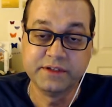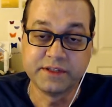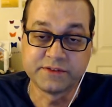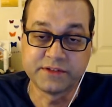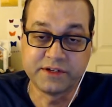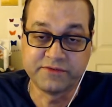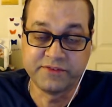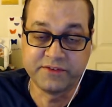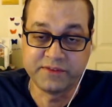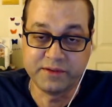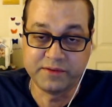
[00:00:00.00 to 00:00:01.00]
instead of
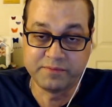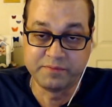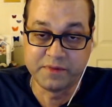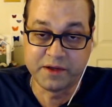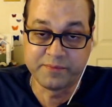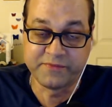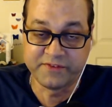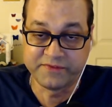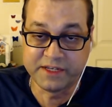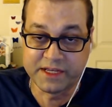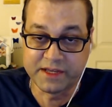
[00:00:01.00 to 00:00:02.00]
50 up,
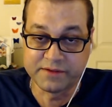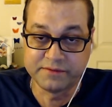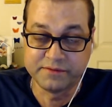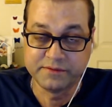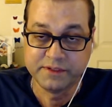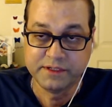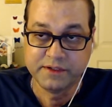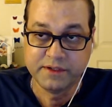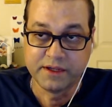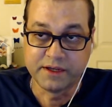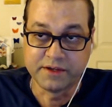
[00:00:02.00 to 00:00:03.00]
50 down,
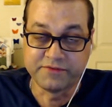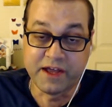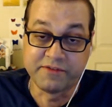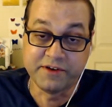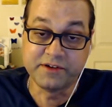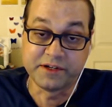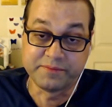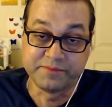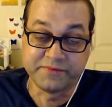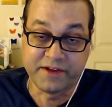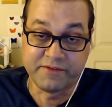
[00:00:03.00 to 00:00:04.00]
500 up,
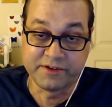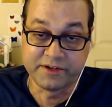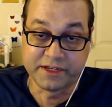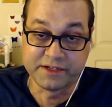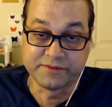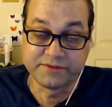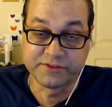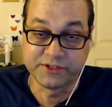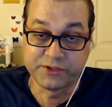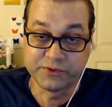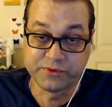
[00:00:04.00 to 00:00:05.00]
500 down.
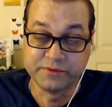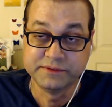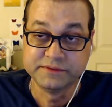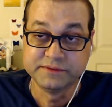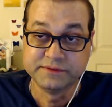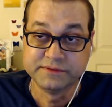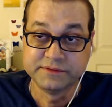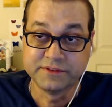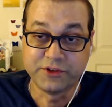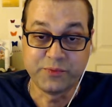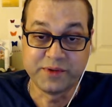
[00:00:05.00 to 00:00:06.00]
So
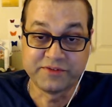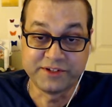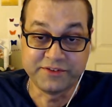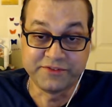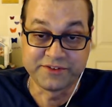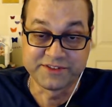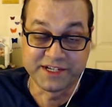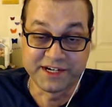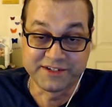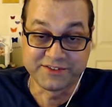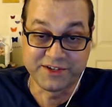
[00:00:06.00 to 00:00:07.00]
a little bit of a difference
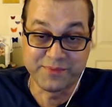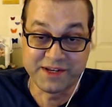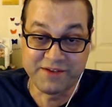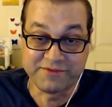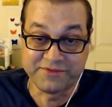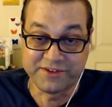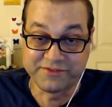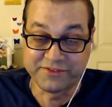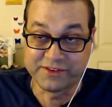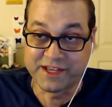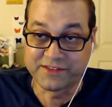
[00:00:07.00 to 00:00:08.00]
there. So I've been having fun
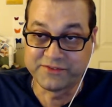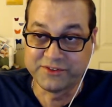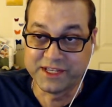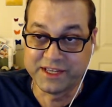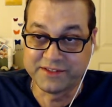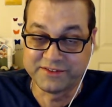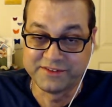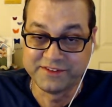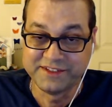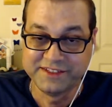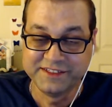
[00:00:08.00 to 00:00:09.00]
for the last few days.
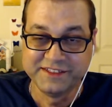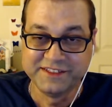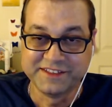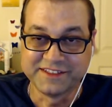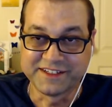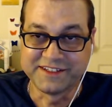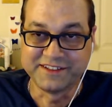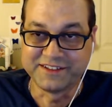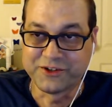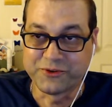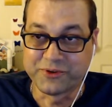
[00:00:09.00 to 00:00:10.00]
Like
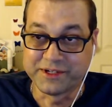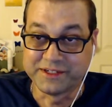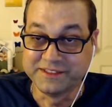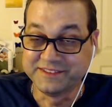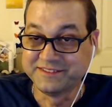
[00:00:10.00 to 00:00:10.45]
go to a